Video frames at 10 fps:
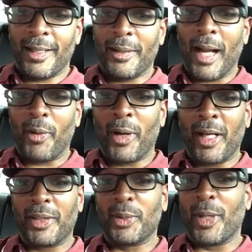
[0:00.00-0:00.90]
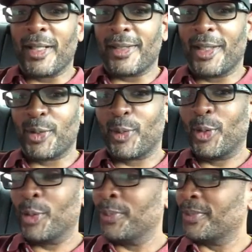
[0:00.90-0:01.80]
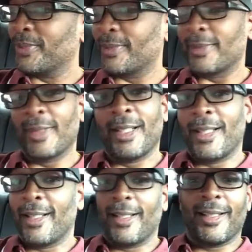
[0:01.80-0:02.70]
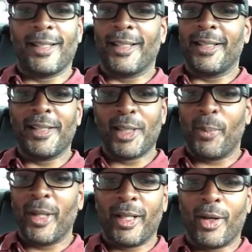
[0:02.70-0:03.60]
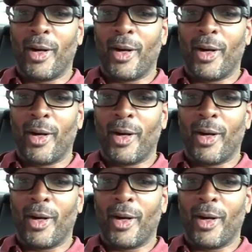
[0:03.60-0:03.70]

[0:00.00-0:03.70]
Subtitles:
I ran into my son's room, and he's a big car